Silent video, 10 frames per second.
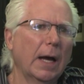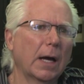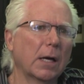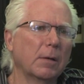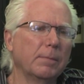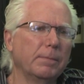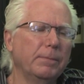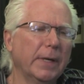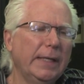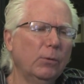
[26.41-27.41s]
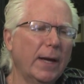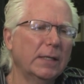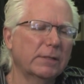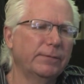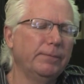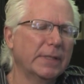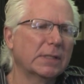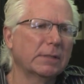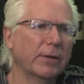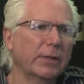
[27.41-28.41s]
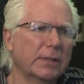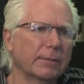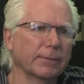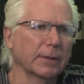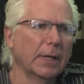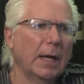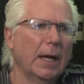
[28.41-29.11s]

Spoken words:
But he ran his business very different.